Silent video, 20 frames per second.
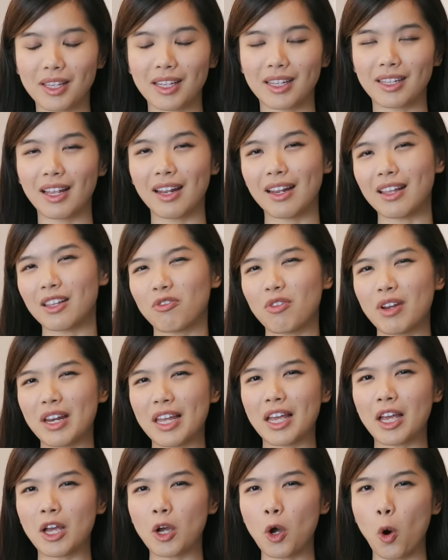and then it's
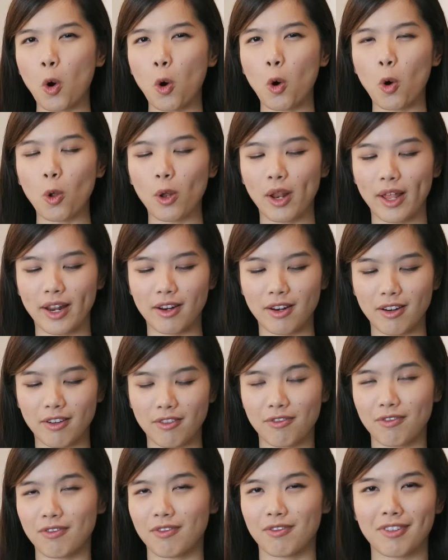really cold
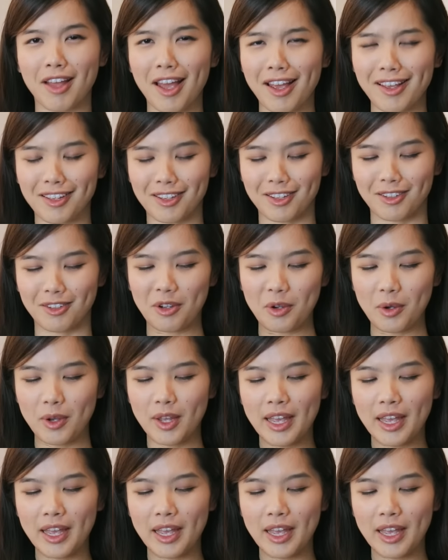and nice, you know,